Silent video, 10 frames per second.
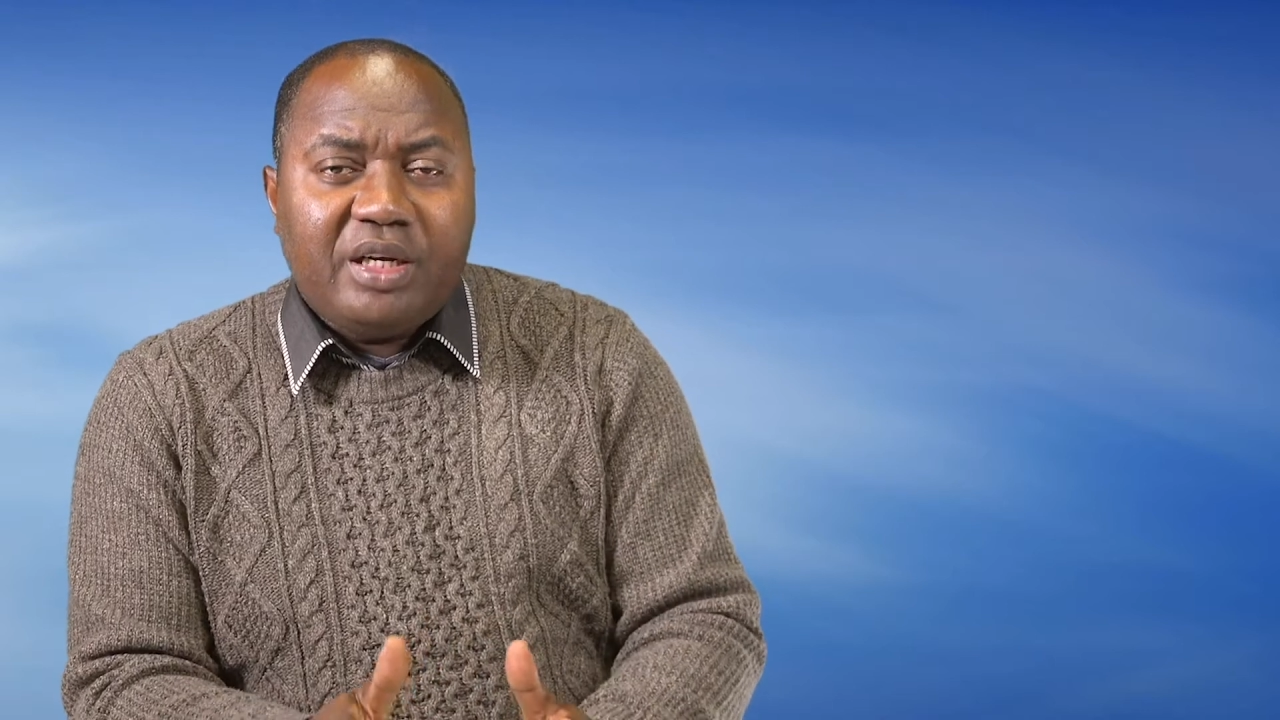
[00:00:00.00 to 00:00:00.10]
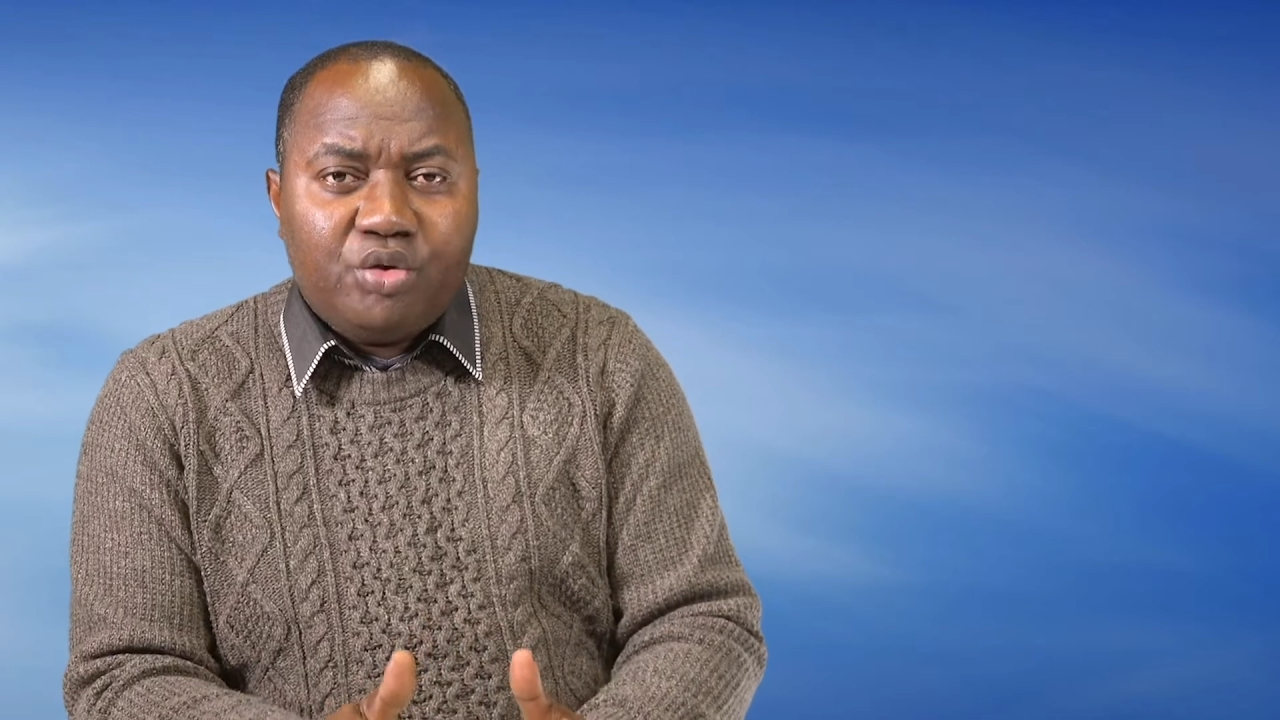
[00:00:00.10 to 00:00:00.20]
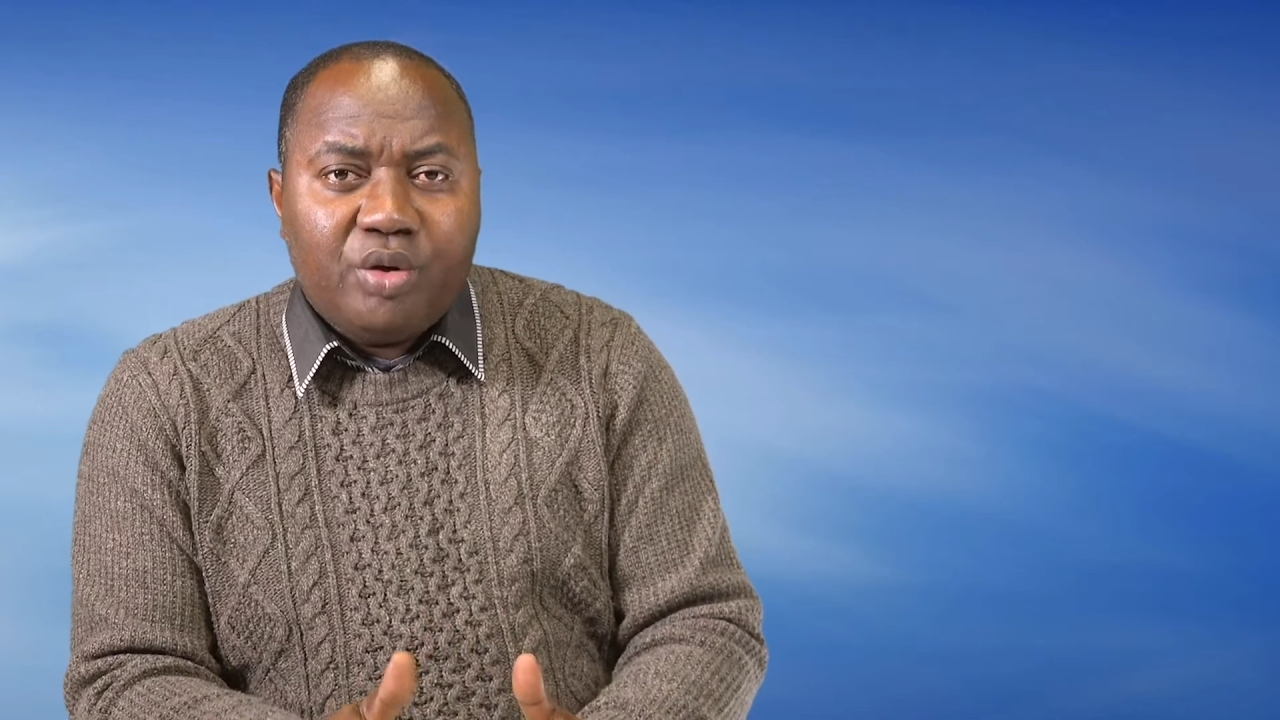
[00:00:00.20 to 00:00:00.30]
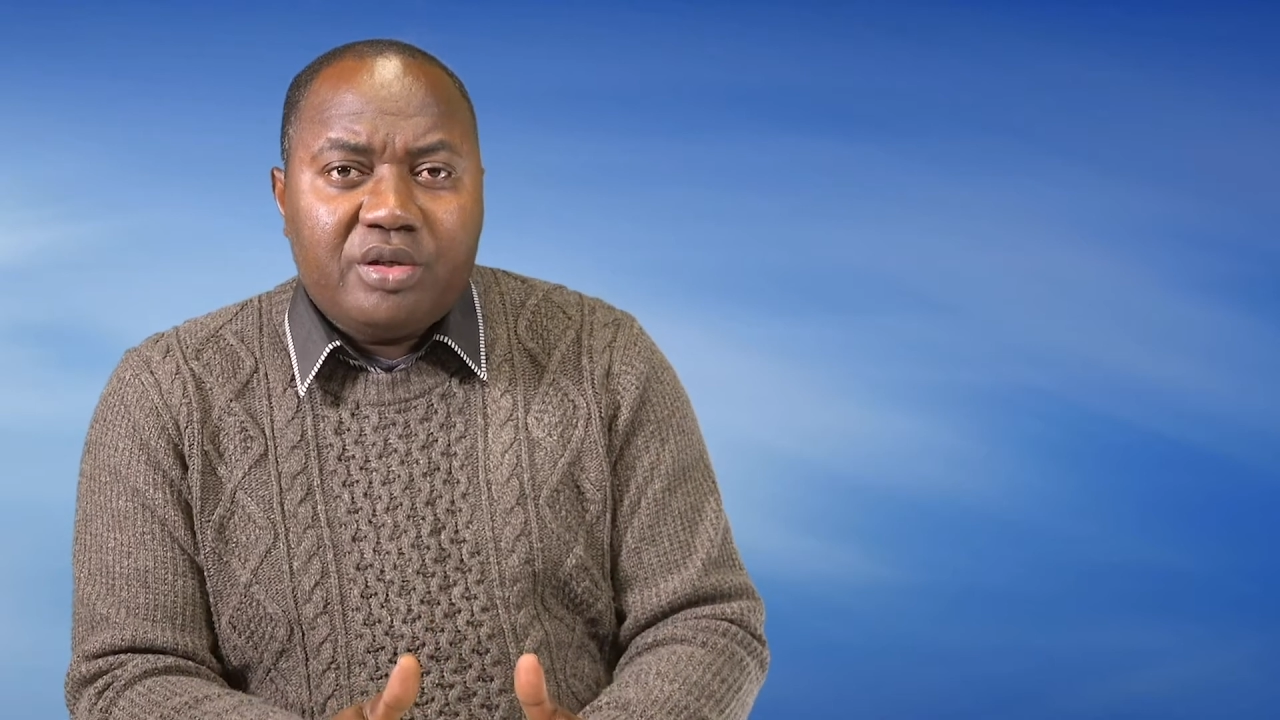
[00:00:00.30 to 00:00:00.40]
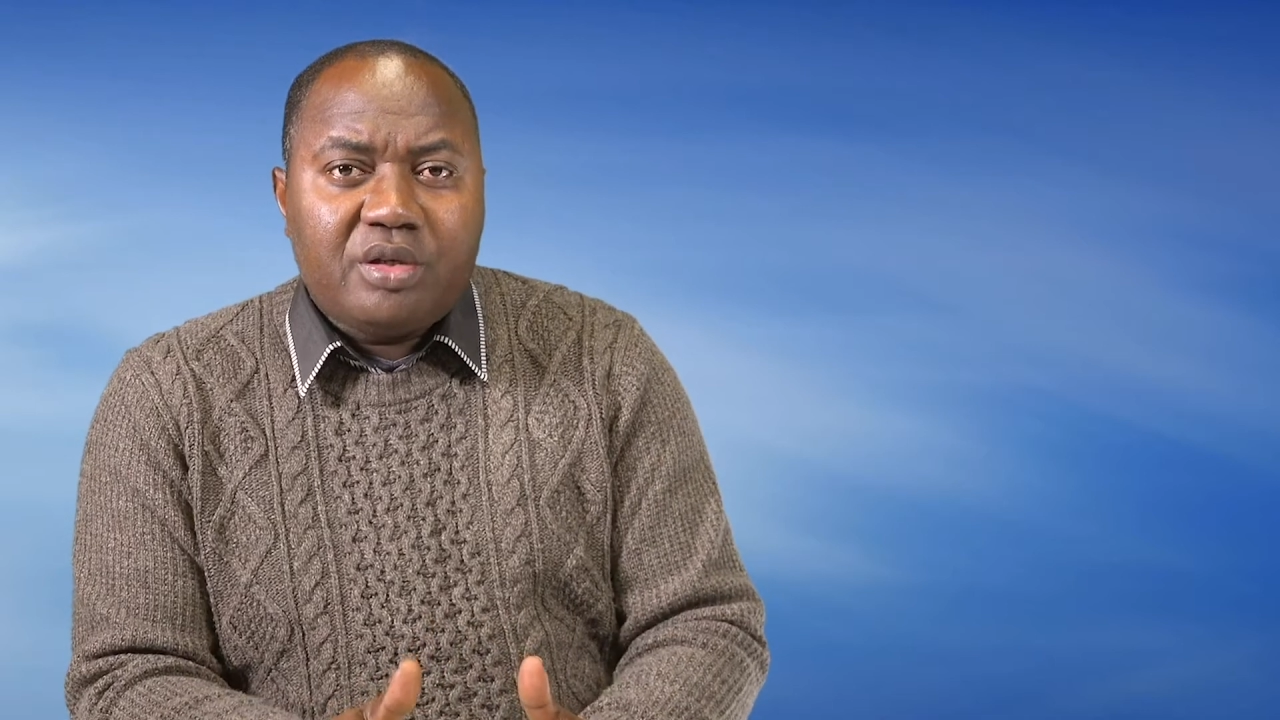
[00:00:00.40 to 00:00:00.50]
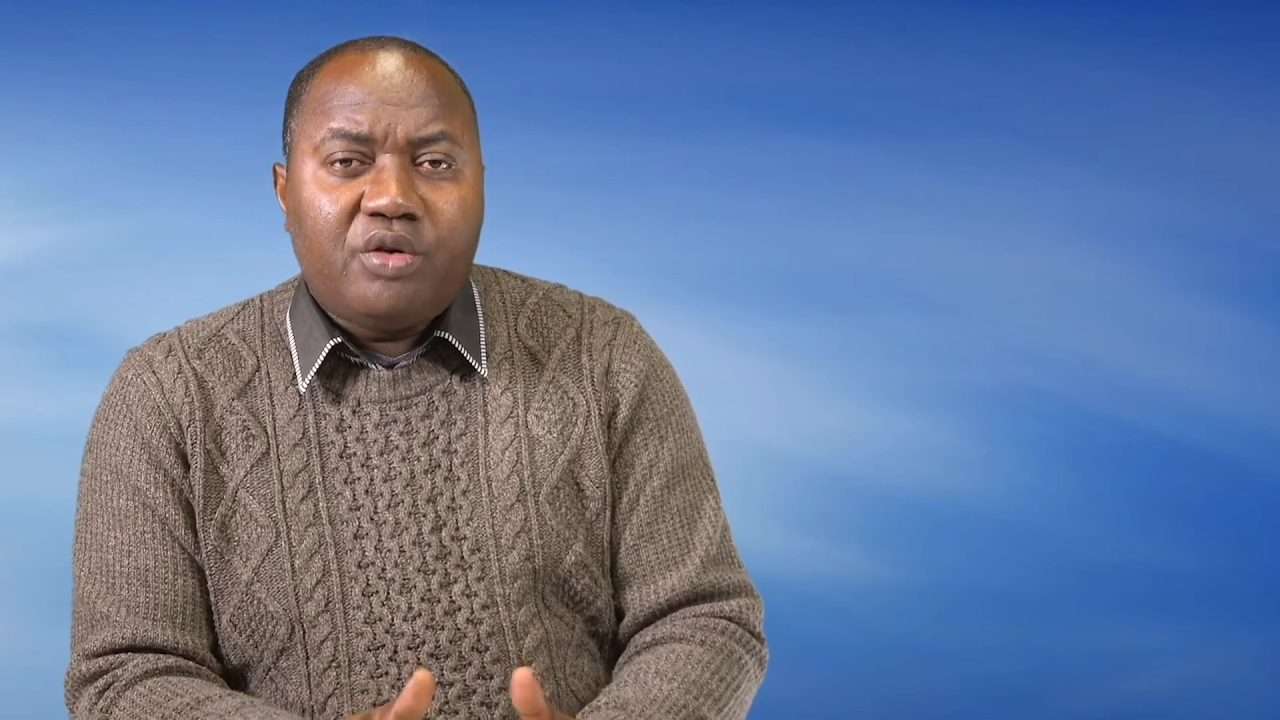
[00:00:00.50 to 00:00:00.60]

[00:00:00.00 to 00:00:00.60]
address